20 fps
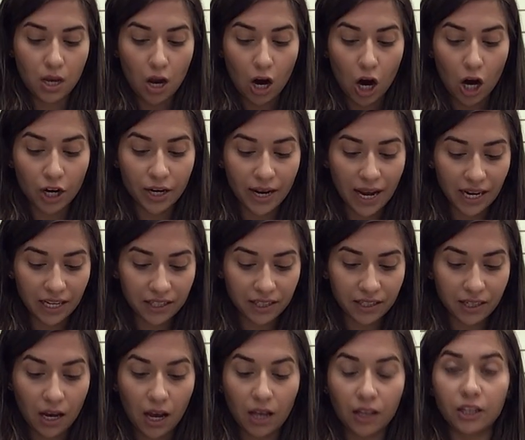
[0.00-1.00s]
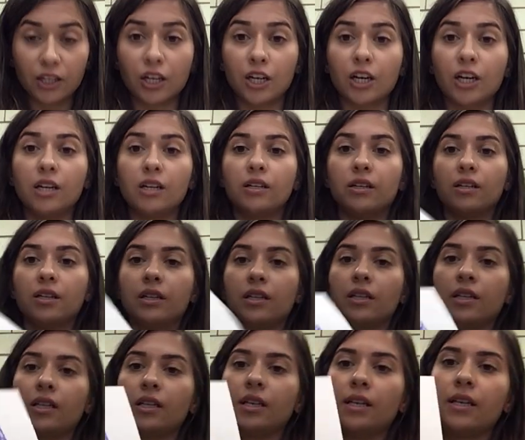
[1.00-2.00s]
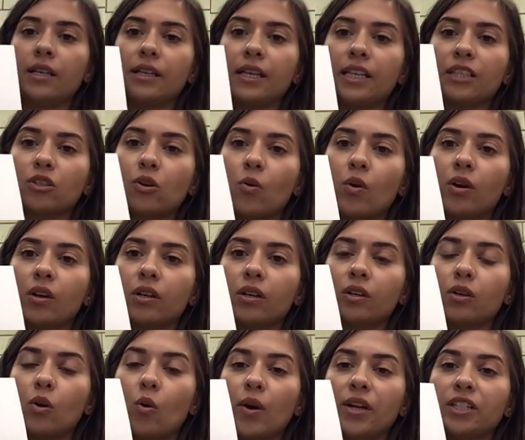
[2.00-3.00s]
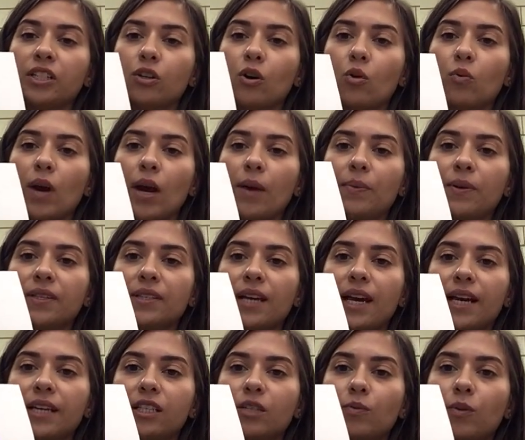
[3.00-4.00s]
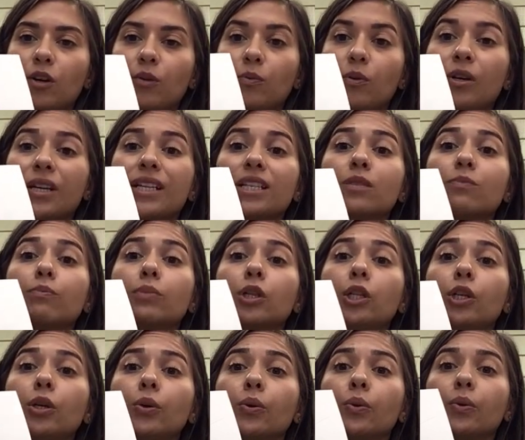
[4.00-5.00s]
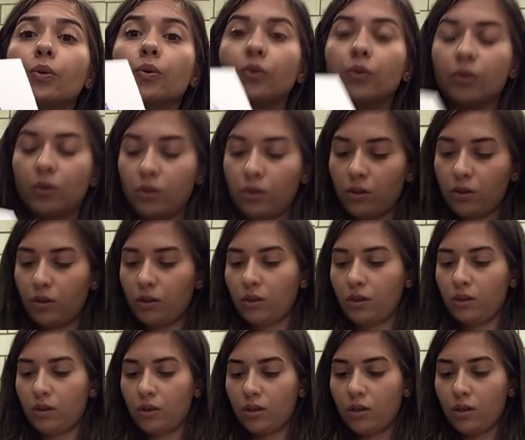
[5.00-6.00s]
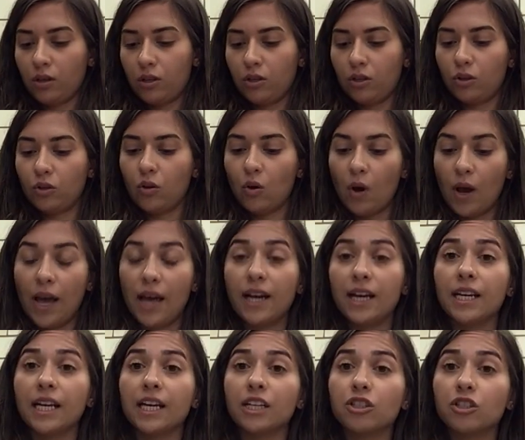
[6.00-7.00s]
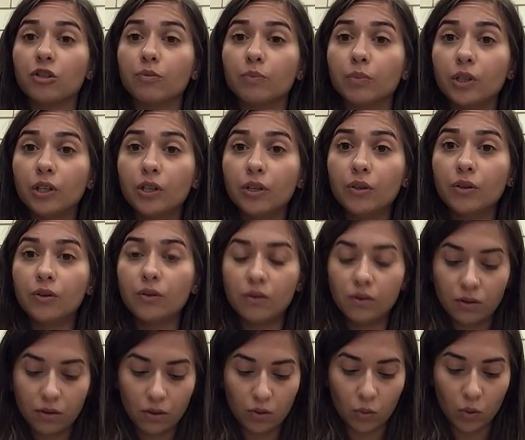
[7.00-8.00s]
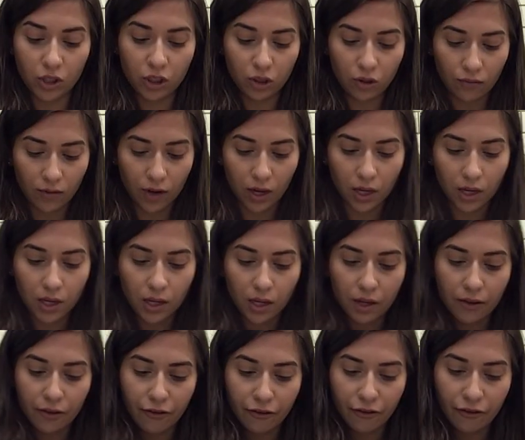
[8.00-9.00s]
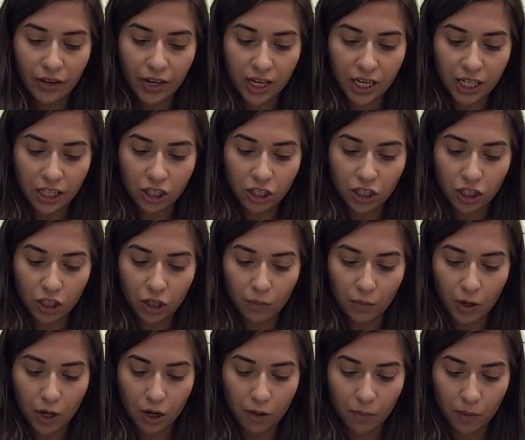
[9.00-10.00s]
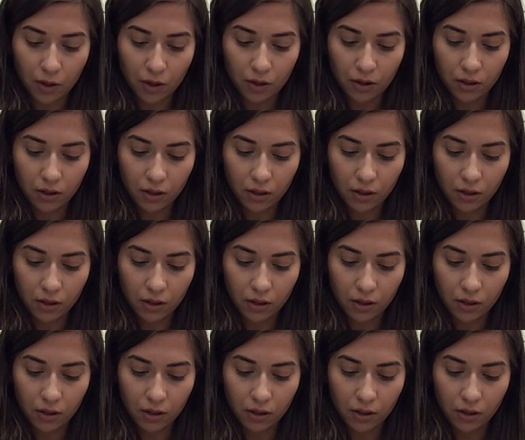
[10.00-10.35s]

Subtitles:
Our next color that's going to go right beside purple is blue. So go ahead and get your blue once you've finished your purple,